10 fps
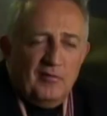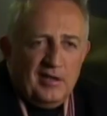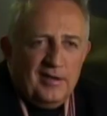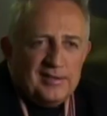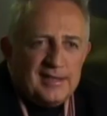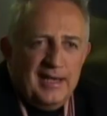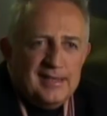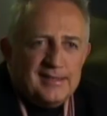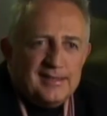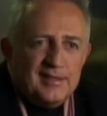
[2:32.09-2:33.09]
regard as
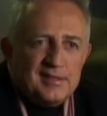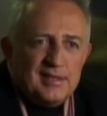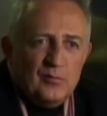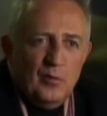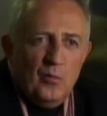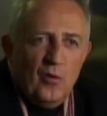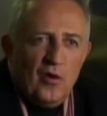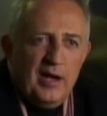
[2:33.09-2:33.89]
classics in the Second World War.